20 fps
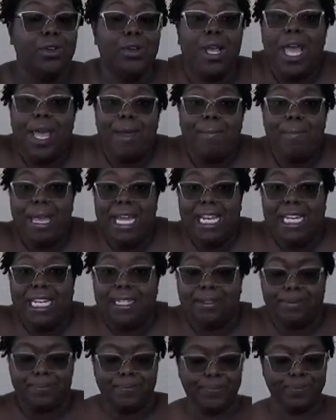You can't beat it.
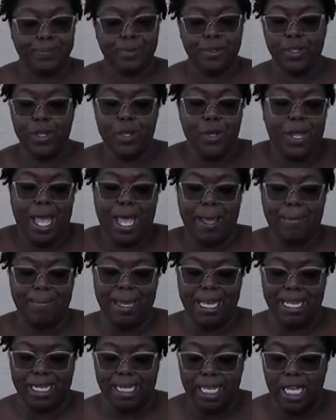You can't
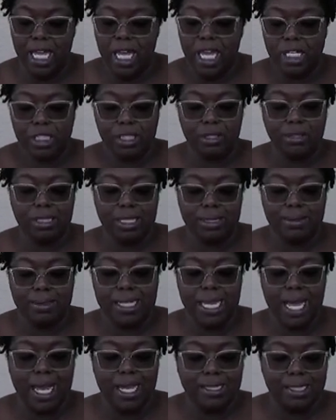beat it. So
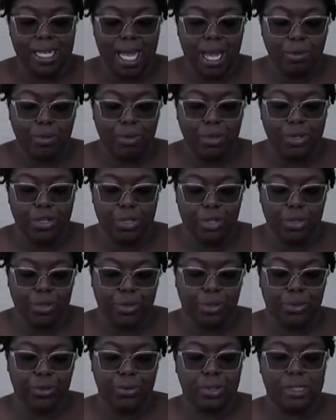sometimes I will
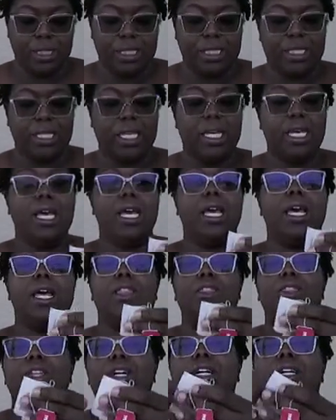use
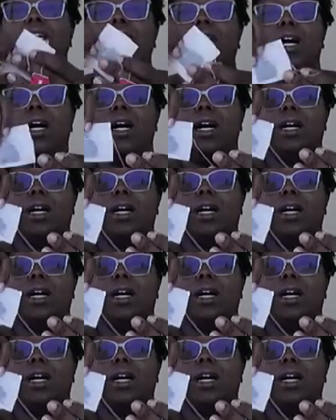the